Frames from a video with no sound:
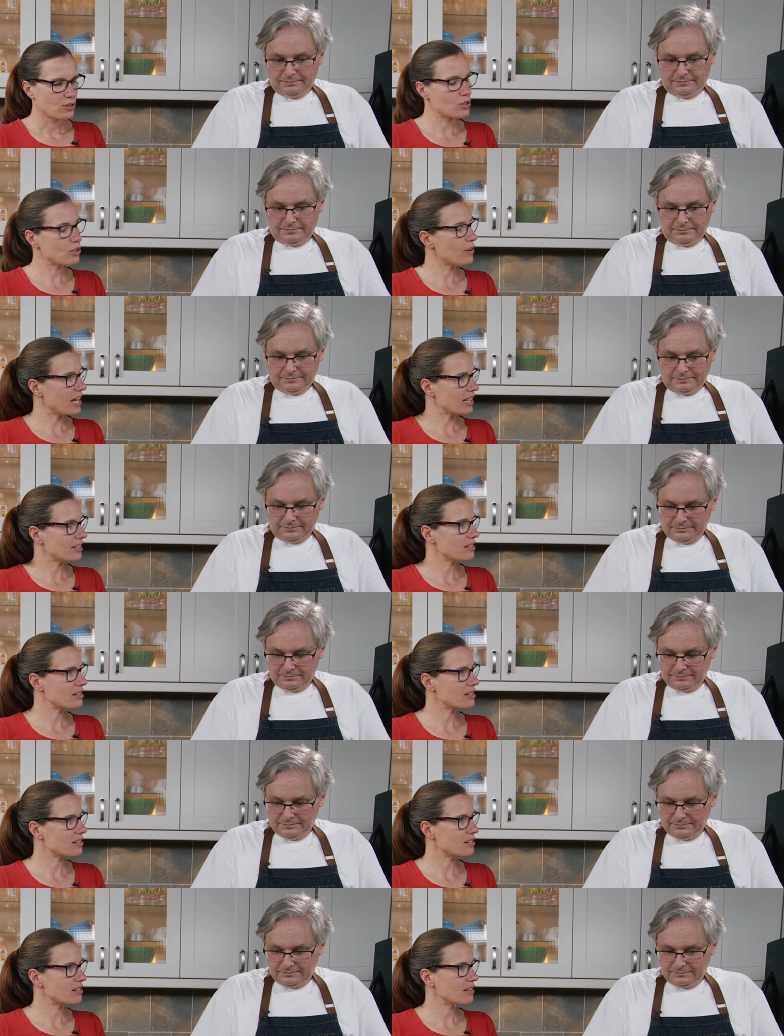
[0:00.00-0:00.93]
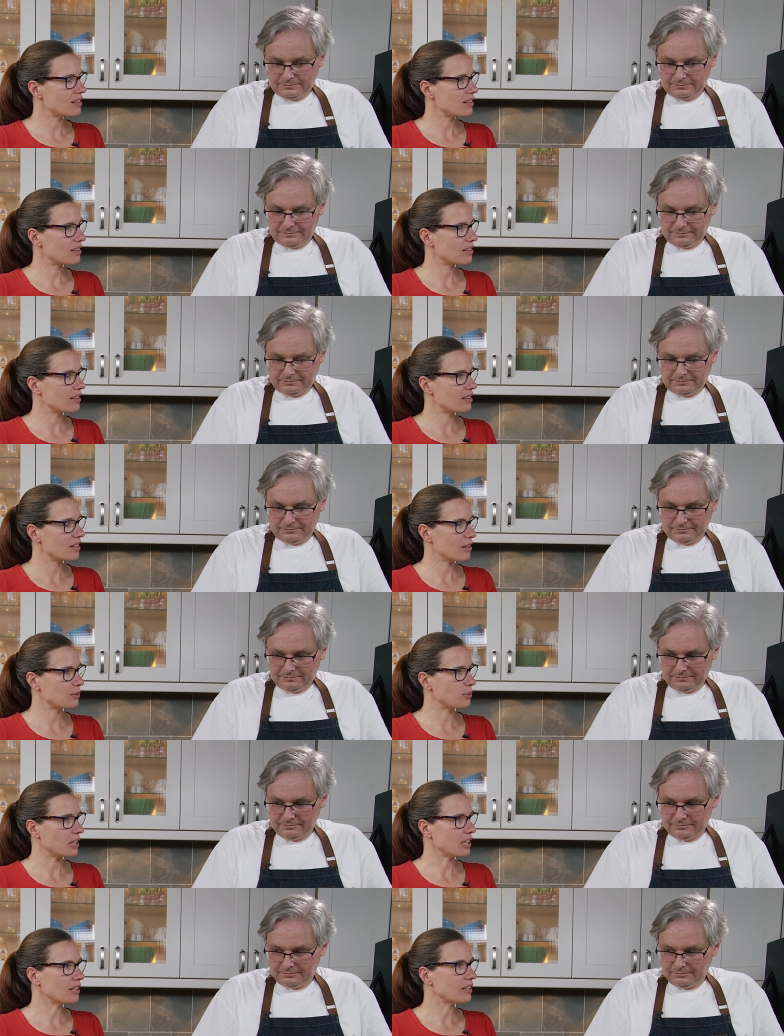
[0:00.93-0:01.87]
Speaker 1: So you had this the
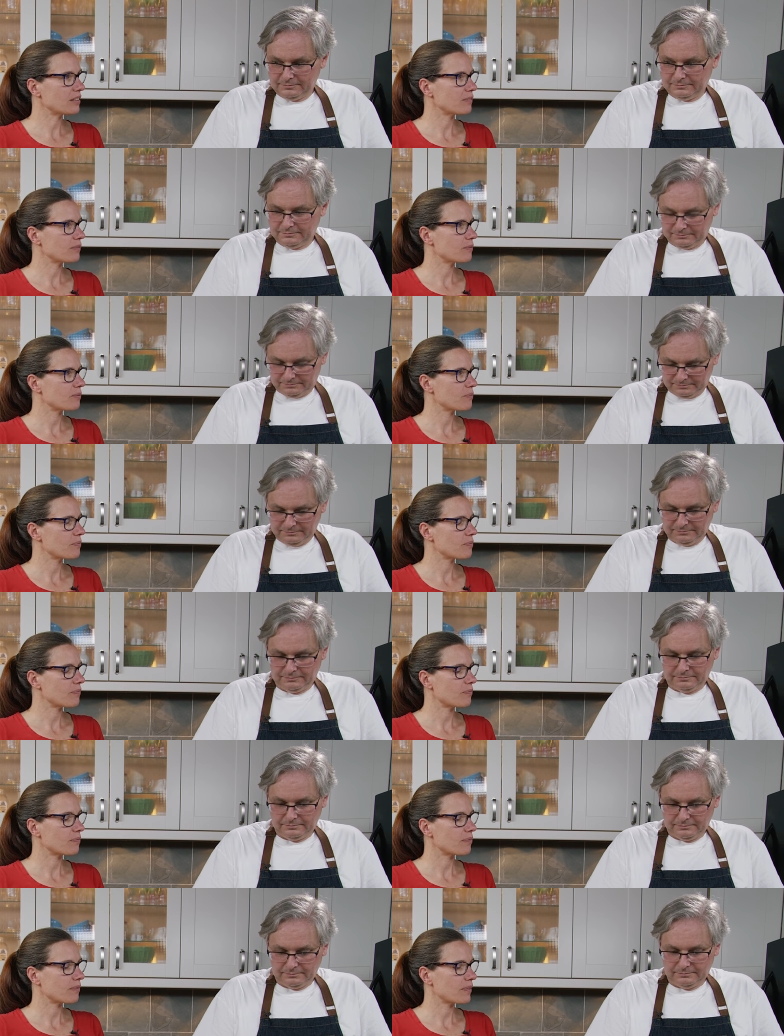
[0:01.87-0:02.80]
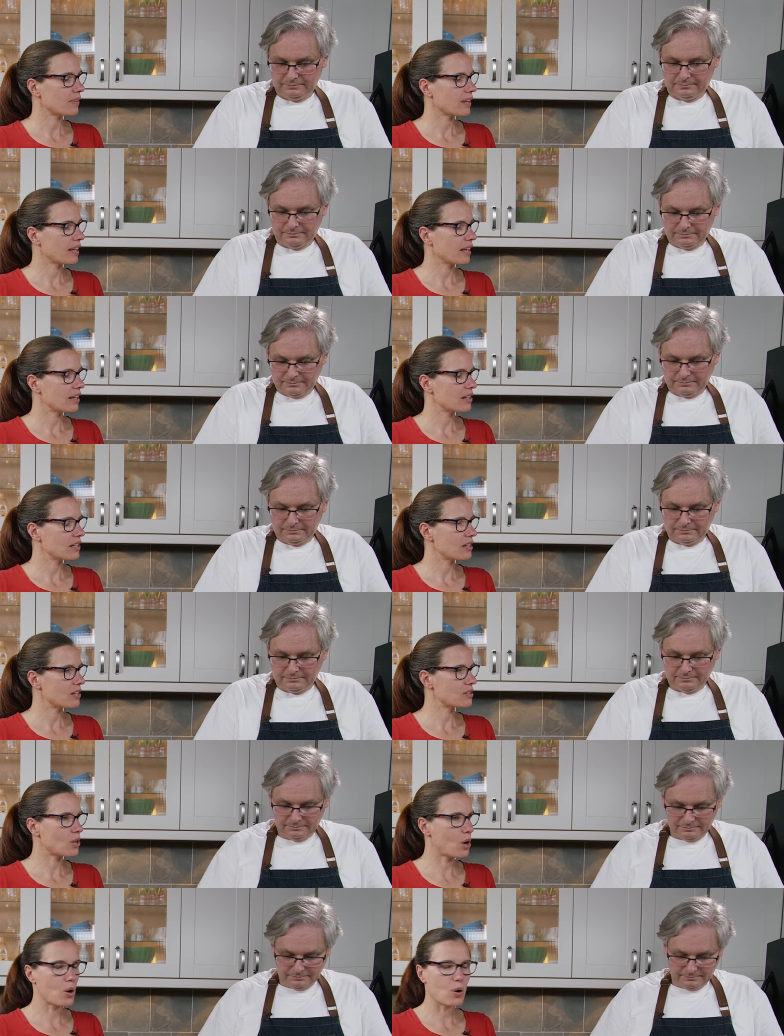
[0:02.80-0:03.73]
other week. Mm-hmm.
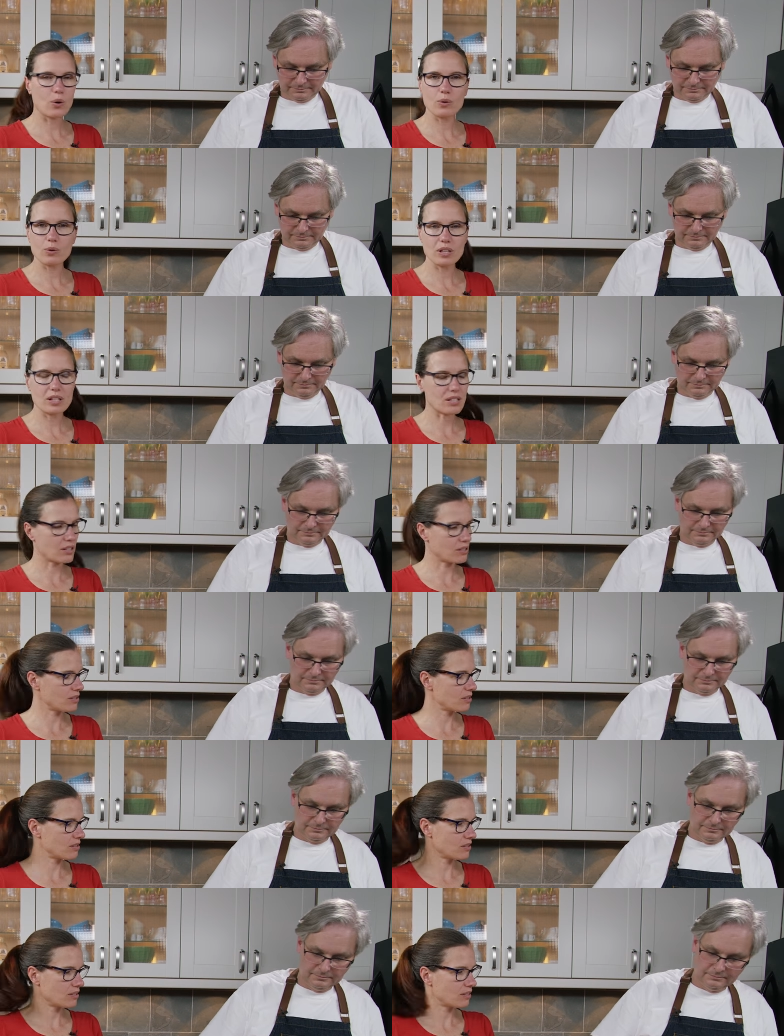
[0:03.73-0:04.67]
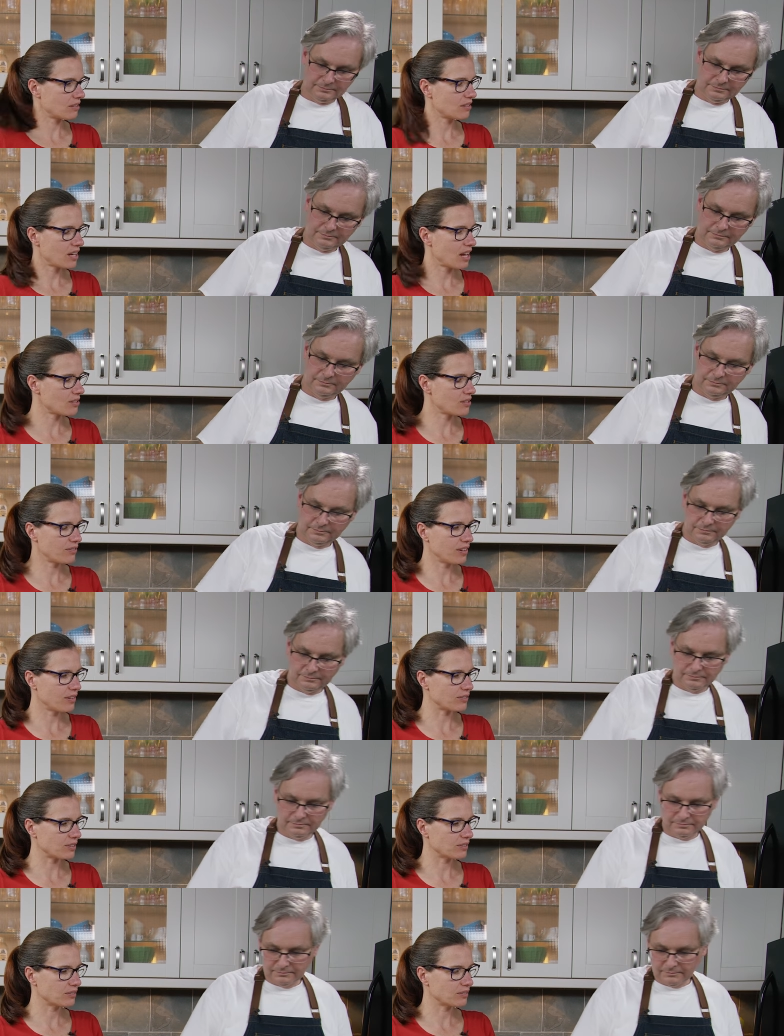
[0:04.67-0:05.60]
So it doesn't. How's the
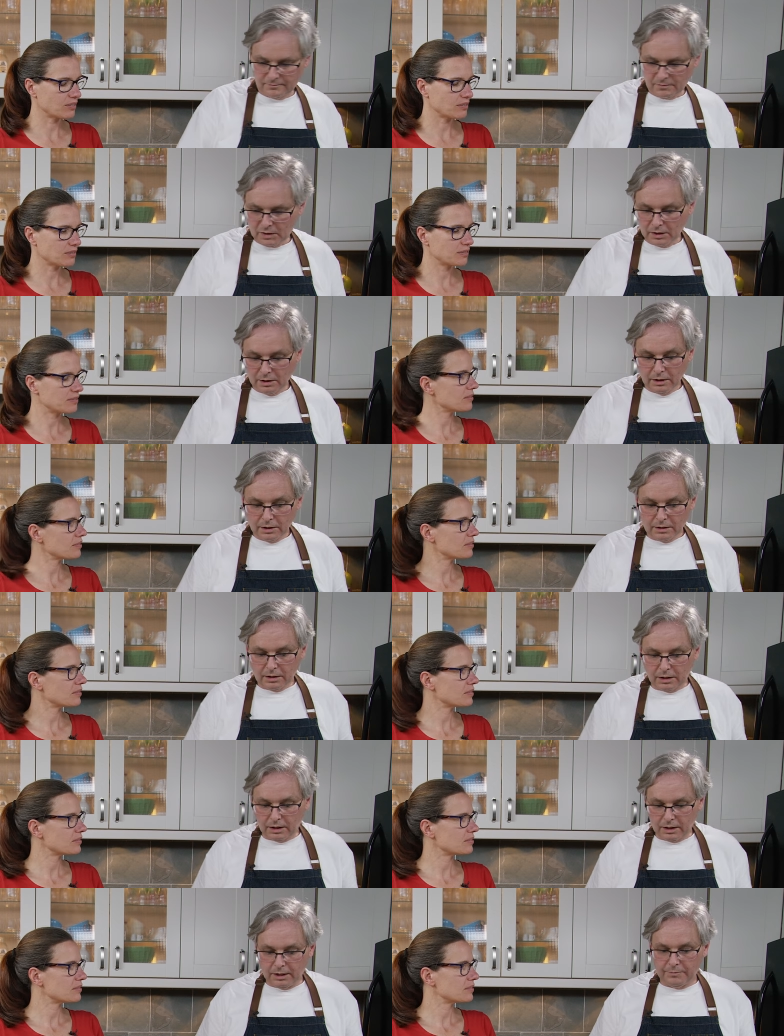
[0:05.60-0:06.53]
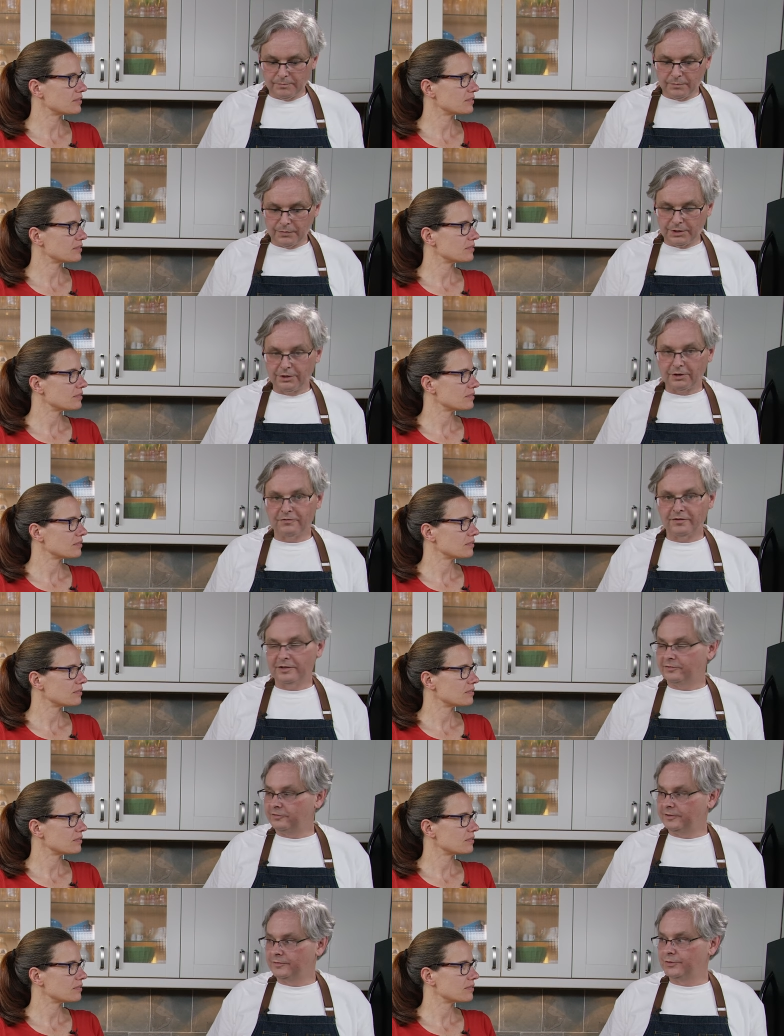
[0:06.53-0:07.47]
flavor? Um,
Speaker 2: you're gonna
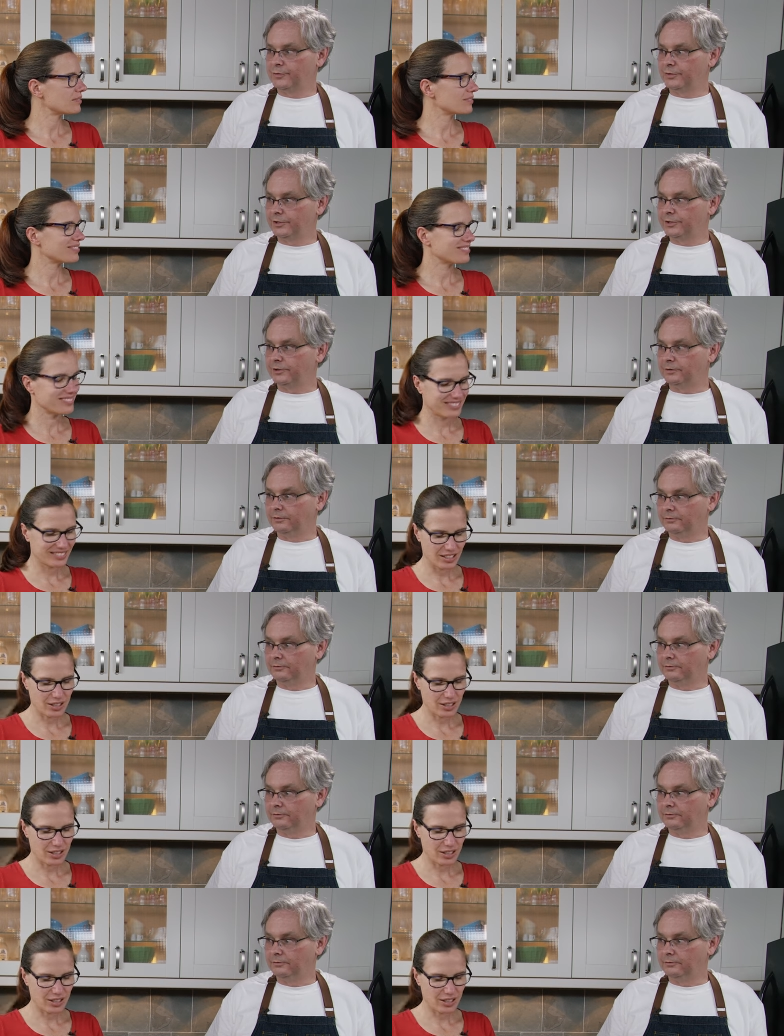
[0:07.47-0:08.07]
find the flavors really good.